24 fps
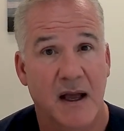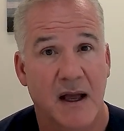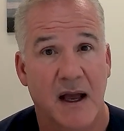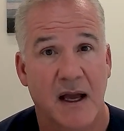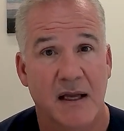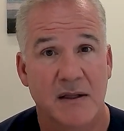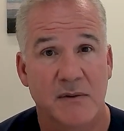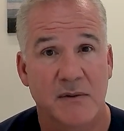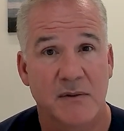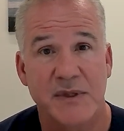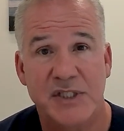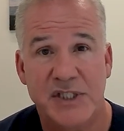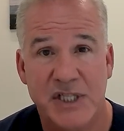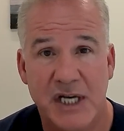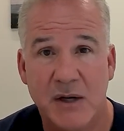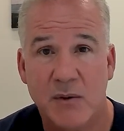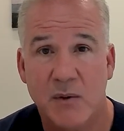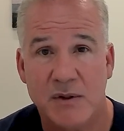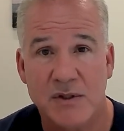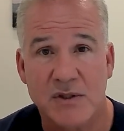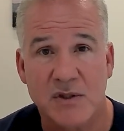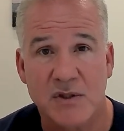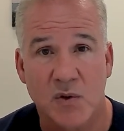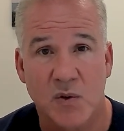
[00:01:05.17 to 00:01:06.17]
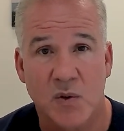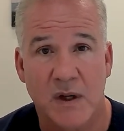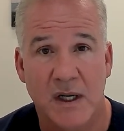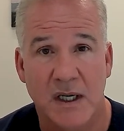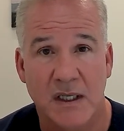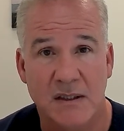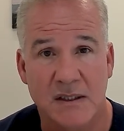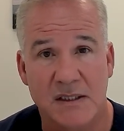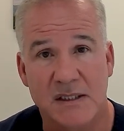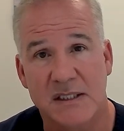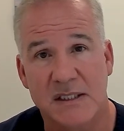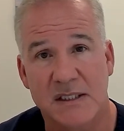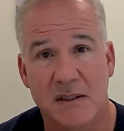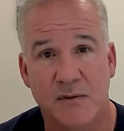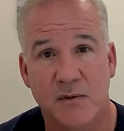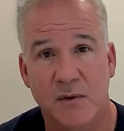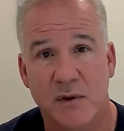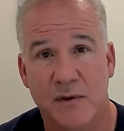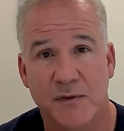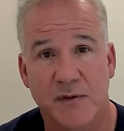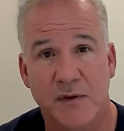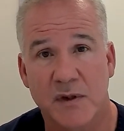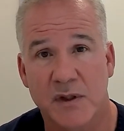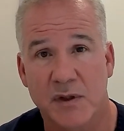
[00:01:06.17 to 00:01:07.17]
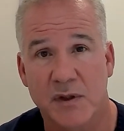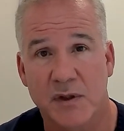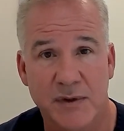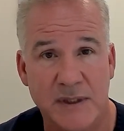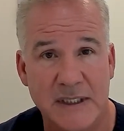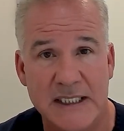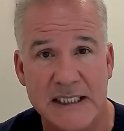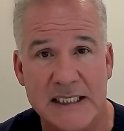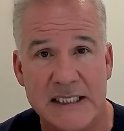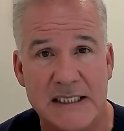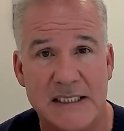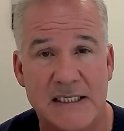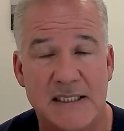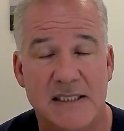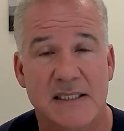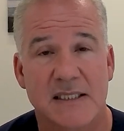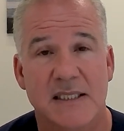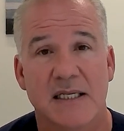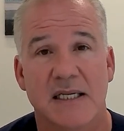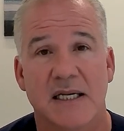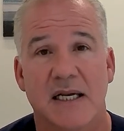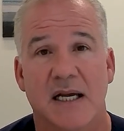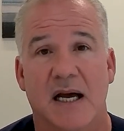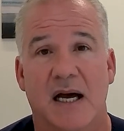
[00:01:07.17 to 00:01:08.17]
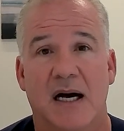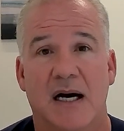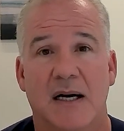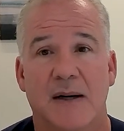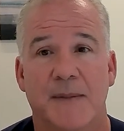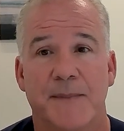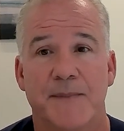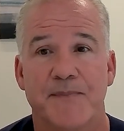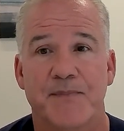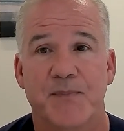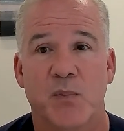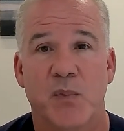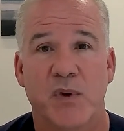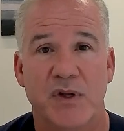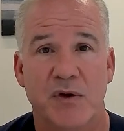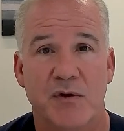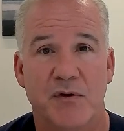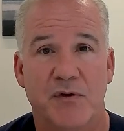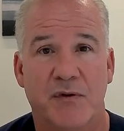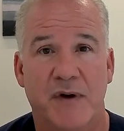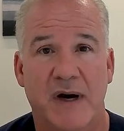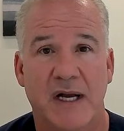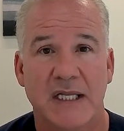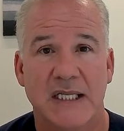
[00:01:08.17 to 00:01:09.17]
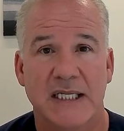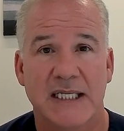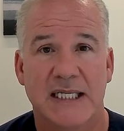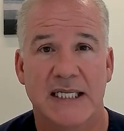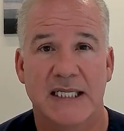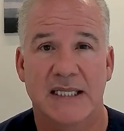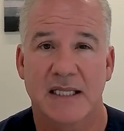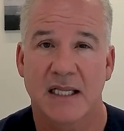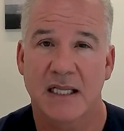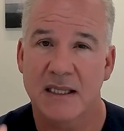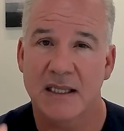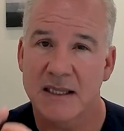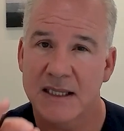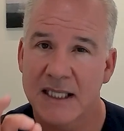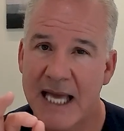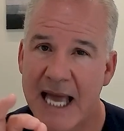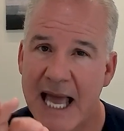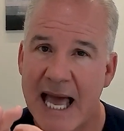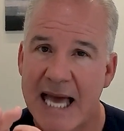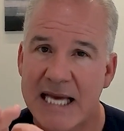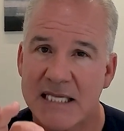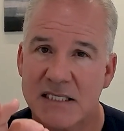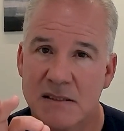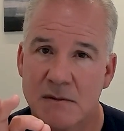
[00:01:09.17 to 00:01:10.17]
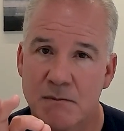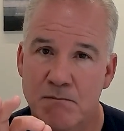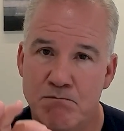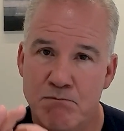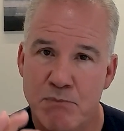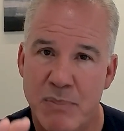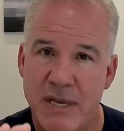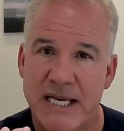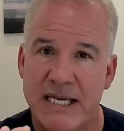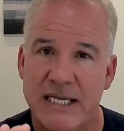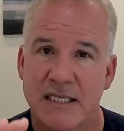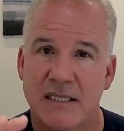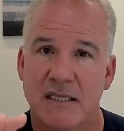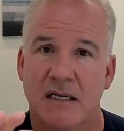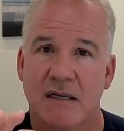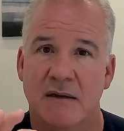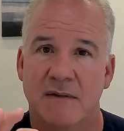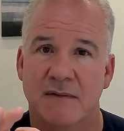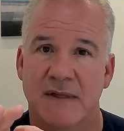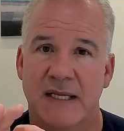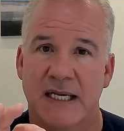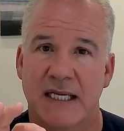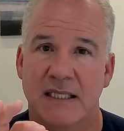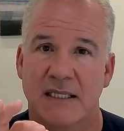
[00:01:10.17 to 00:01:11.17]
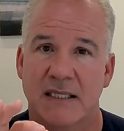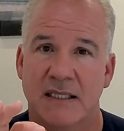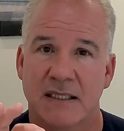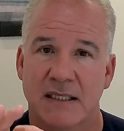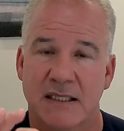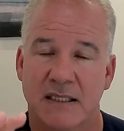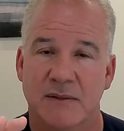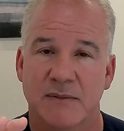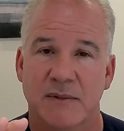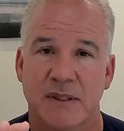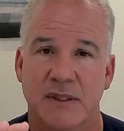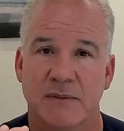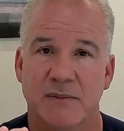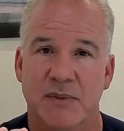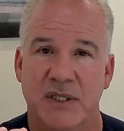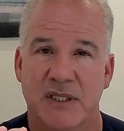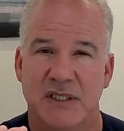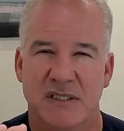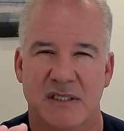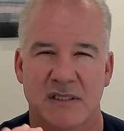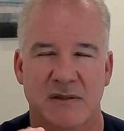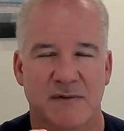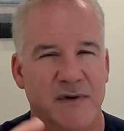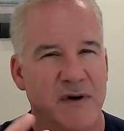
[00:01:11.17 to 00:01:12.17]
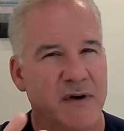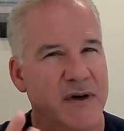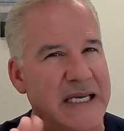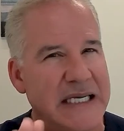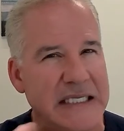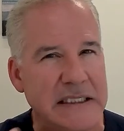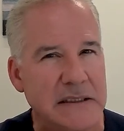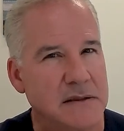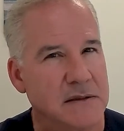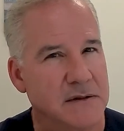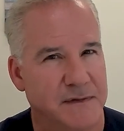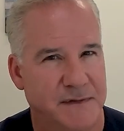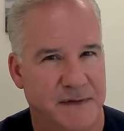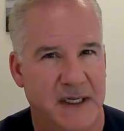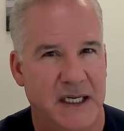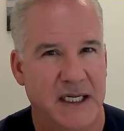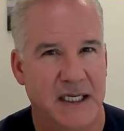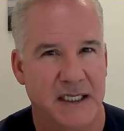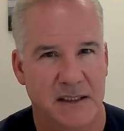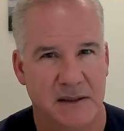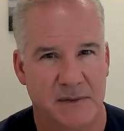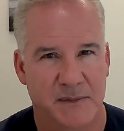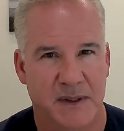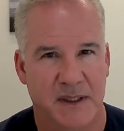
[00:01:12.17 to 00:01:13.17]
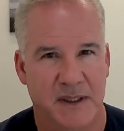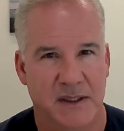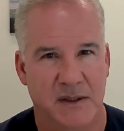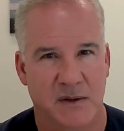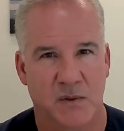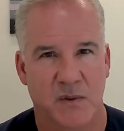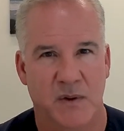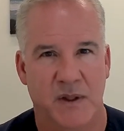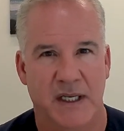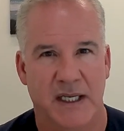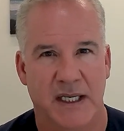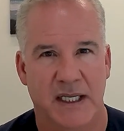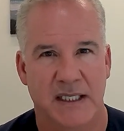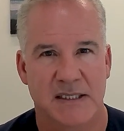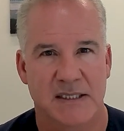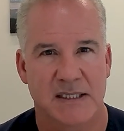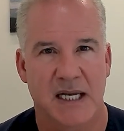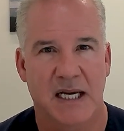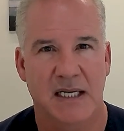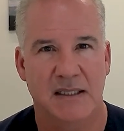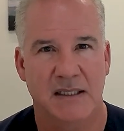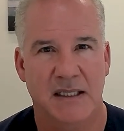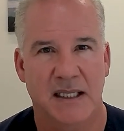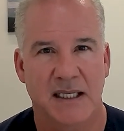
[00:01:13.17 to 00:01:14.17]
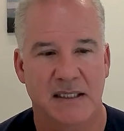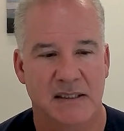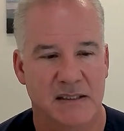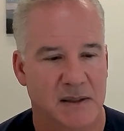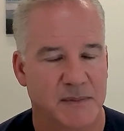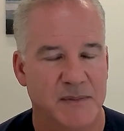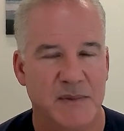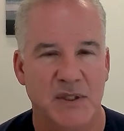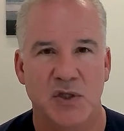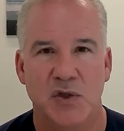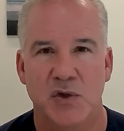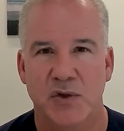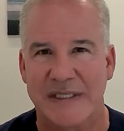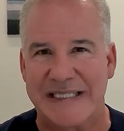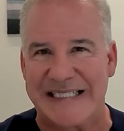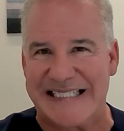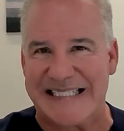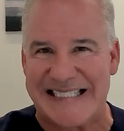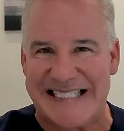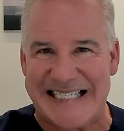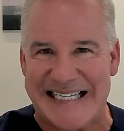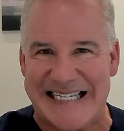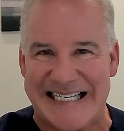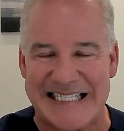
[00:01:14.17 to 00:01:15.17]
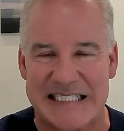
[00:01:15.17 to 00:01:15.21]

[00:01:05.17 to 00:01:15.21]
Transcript: And then we check once in a while to see if we're fully released. When you finally get the last bit of that ligament, because it's very ill defined, by the way, it's not like something you can see.